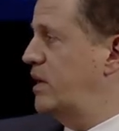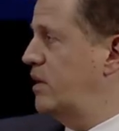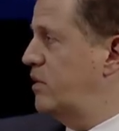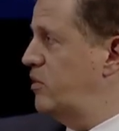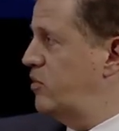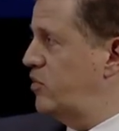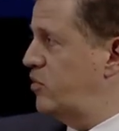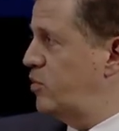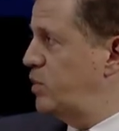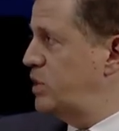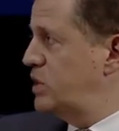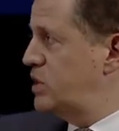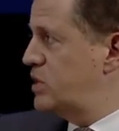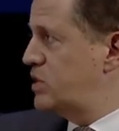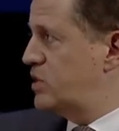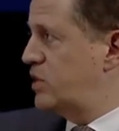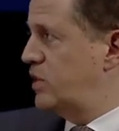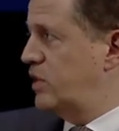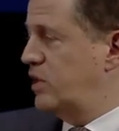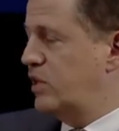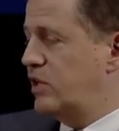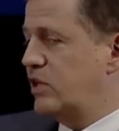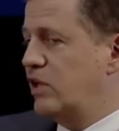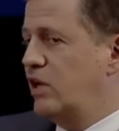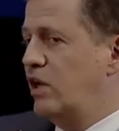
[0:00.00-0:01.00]
And as we just
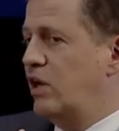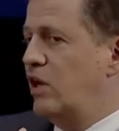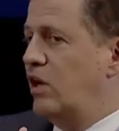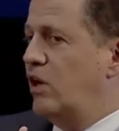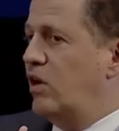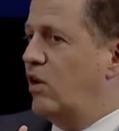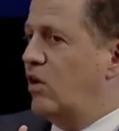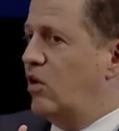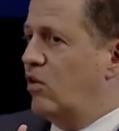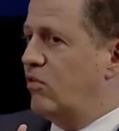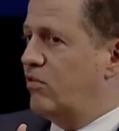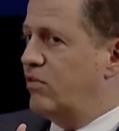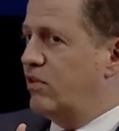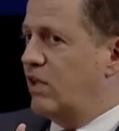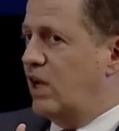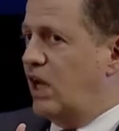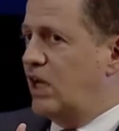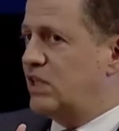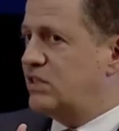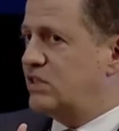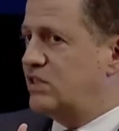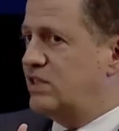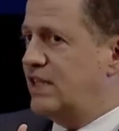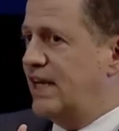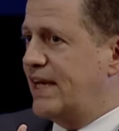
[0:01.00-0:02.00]
heard, over the
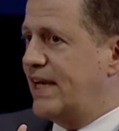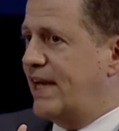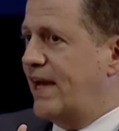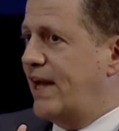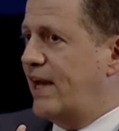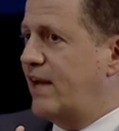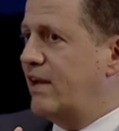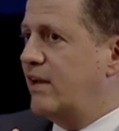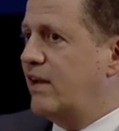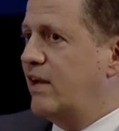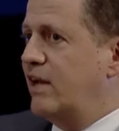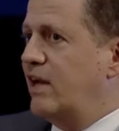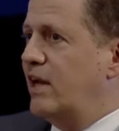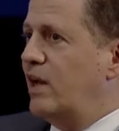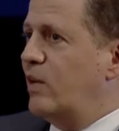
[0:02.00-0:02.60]
last decade,